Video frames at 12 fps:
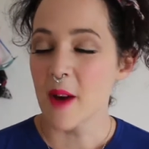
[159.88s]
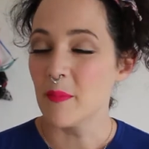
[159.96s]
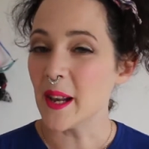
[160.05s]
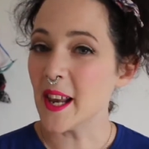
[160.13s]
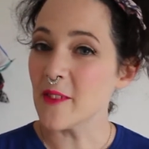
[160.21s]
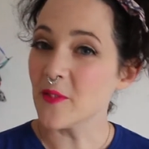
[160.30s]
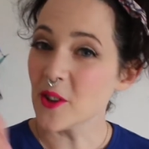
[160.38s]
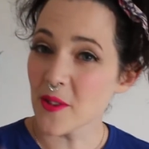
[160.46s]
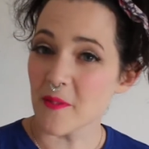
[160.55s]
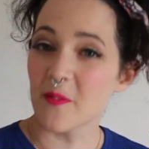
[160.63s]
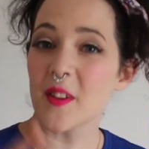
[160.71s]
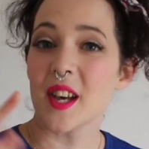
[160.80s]
But if you're
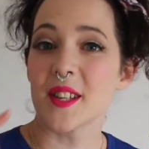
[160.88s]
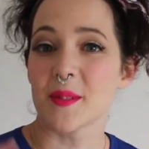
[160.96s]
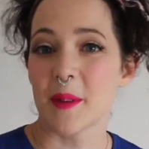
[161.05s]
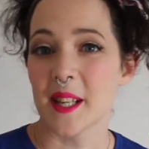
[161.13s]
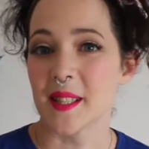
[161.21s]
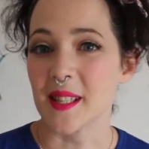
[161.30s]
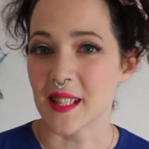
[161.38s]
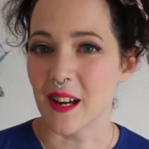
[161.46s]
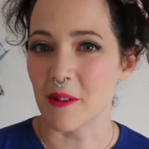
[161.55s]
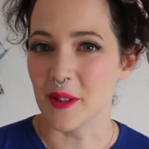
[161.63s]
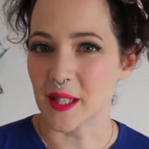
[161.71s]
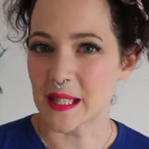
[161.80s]
the first person to
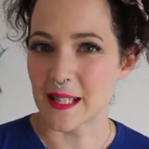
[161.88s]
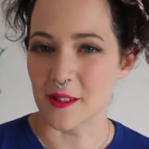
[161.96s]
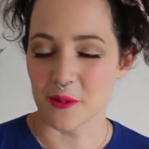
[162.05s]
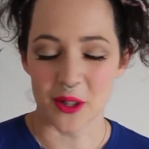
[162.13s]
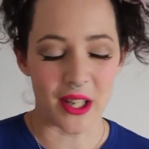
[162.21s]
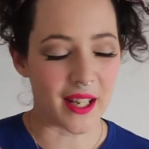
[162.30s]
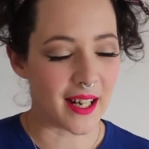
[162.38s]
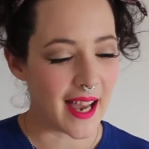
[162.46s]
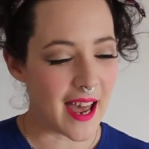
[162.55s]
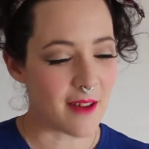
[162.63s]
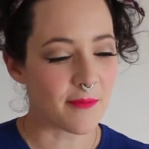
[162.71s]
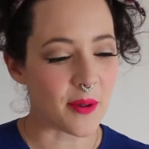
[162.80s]
go into the toilet,
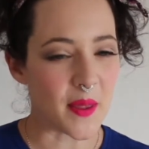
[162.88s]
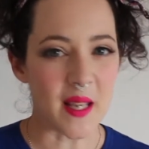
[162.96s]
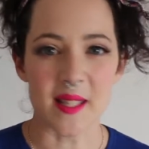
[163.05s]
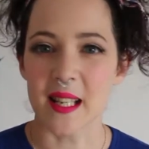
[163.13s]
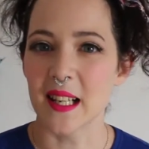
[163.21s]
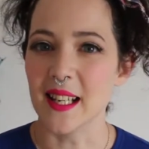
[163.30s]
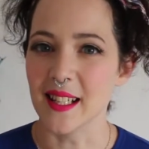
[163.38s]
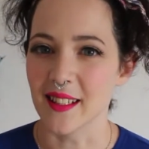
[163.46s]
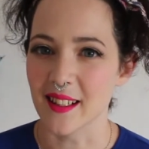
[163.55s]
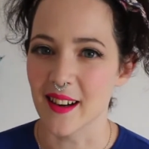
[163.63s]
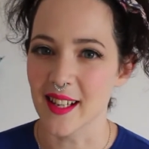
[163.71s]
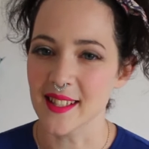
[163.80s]
everything's clean
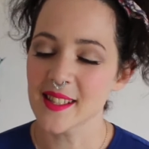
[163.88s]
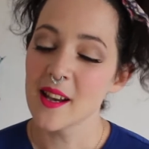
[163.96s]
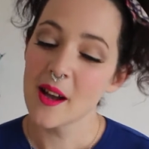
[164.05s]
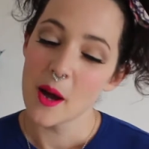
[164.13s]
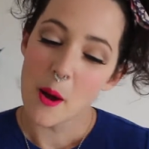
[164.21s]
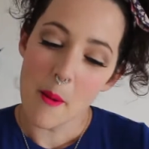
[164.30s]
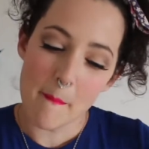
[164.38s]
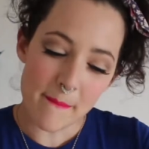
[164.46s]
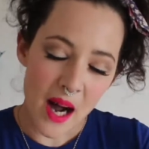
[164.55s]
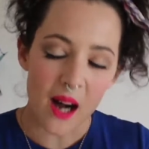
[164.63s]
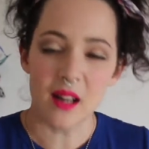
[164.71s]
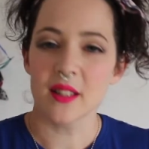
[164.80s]
and nice,
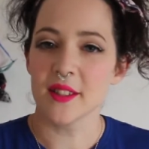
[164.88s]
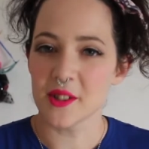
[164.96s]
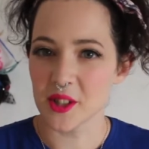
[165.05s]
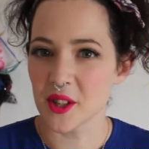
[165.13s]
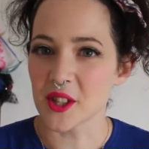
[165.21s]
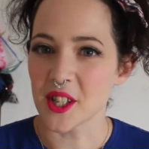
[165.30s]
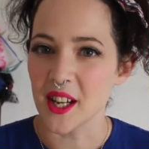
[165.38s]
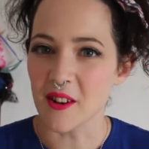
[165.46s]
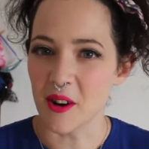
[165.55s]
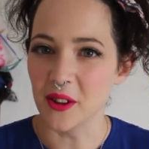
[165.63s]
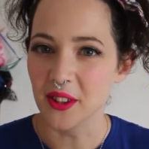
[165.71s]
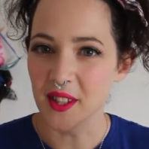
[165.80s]
park your tushy
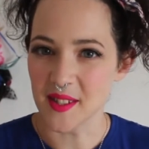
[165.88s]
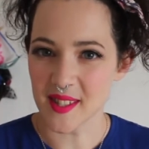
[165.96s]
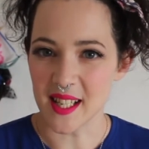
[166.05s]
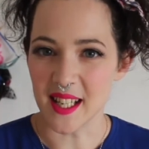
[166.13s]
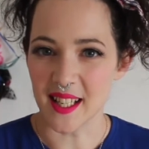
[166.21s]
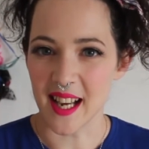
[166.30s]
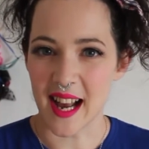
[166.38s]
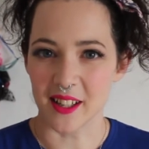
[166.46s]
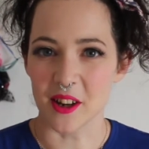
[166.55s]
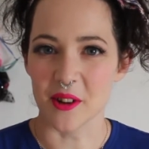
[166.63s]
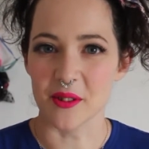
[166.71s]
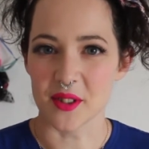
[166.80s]
on the seat and
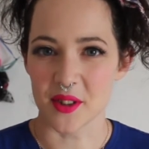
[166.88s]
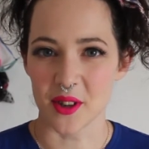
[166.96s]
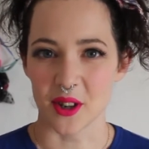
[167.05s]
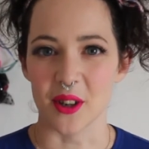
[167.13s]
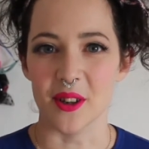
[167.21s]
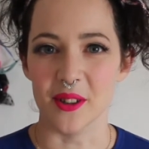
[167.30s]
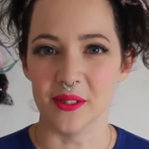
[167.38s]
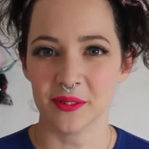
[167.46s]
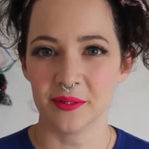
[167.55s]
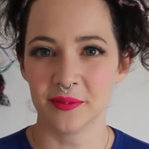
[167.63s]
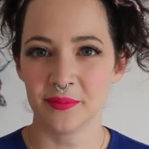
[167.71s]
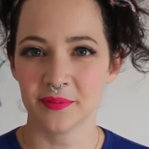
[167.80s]
go to the loo.
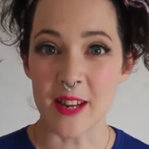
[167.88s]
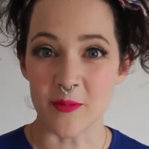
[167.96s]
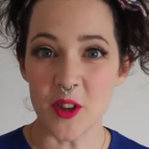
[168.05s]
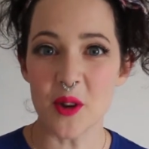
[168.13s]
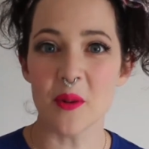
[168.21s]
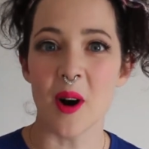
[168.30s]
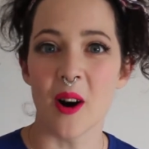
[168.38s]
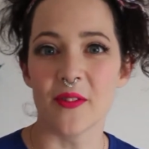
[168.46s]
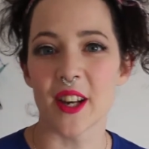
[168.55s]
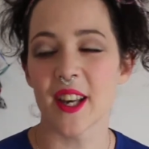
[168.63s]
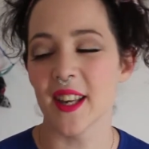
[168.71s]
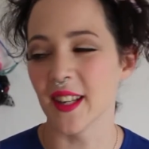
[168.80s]
If you
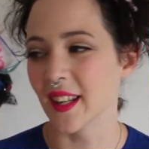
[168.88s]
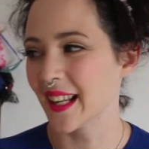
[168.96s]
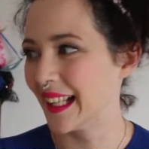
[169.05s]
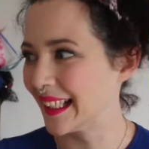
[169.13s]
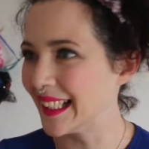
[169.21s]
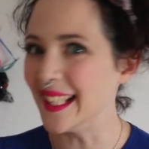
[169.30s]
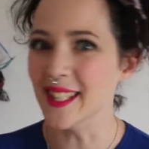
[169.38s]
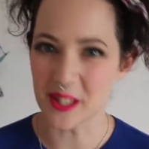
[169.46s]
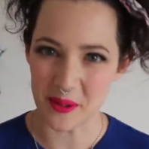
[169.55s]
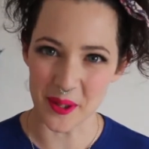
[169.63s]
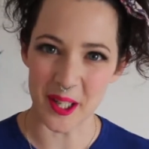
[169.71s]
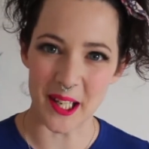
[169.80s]
hover in a clean
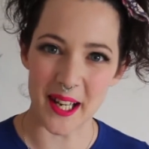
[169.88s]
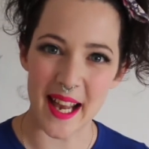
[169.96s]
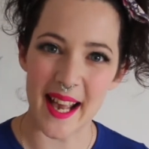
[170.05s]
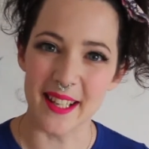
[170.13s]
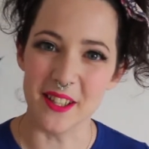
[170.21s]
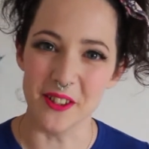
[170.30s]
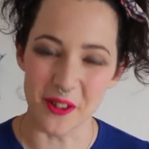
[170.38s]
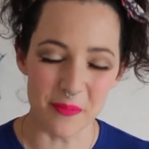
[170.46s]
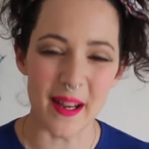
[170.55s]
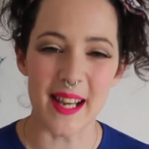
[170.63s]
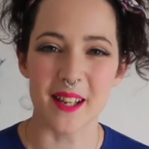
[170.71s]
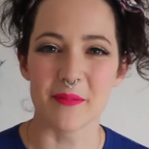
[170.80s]
toilet and you
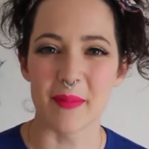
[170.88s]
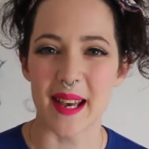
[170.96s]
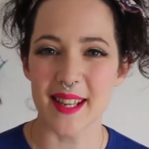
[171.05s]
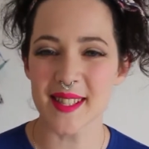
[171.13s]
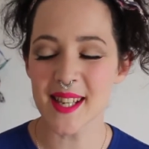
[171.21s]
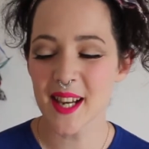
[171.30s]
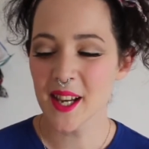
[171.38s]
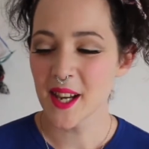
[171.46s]
make a mess,